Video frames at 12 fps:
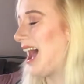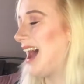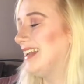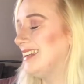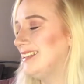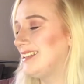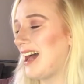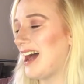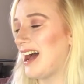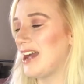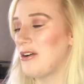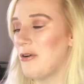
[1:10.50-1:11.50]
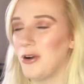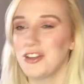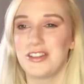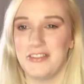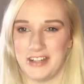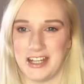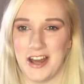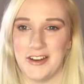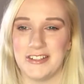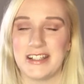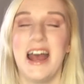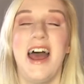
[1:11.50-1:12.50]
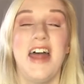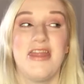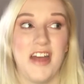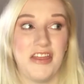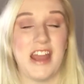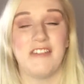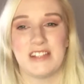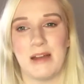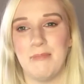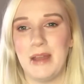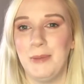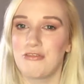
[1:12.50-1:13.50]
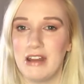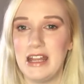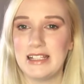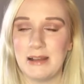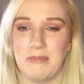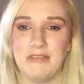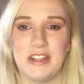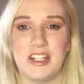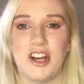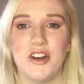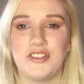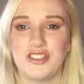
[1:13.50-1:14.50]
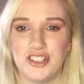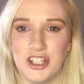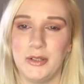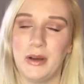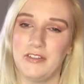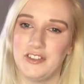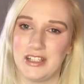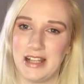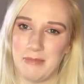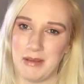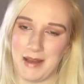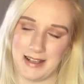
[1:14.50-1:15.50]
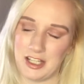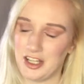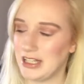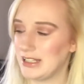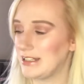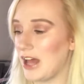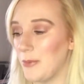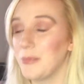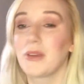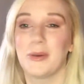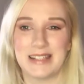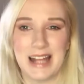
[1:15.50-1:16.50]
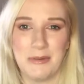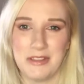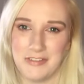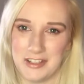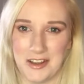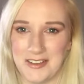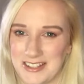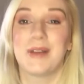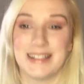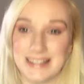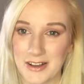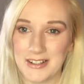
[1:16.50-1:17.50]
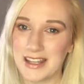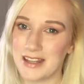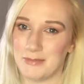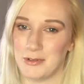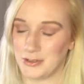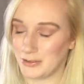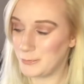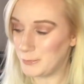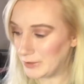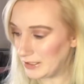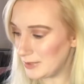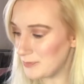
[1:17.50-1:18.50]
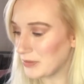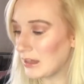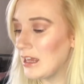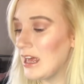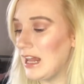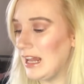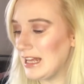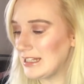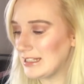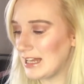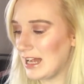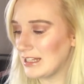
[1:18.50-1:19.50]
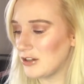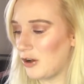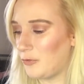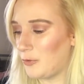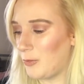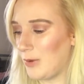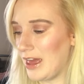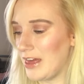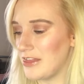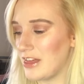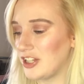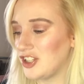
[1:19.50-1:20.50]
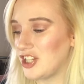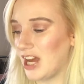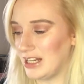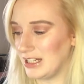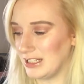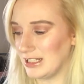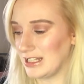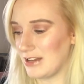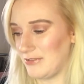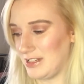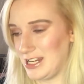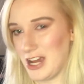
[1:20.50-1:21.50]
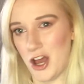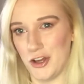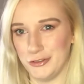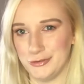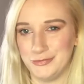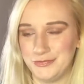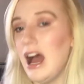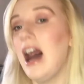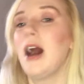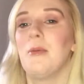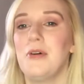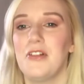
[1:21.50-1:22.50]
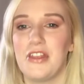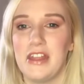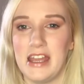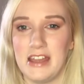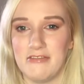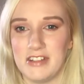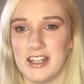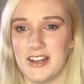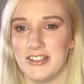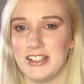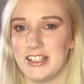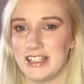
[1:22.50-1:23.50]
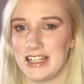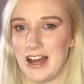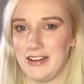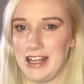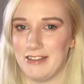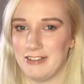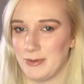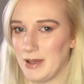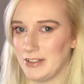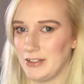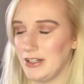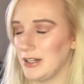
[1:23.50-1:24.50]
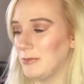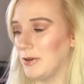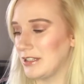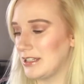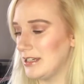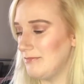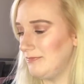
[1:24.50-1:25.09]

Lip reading: And I watch the videos that they have sent me. 3 sent me videos, 2 have just sent me messages. So I'll start with the videos because those are the most fun. Let's start off with Shannon's video. I'll put the videos just down here as well so you can watch them.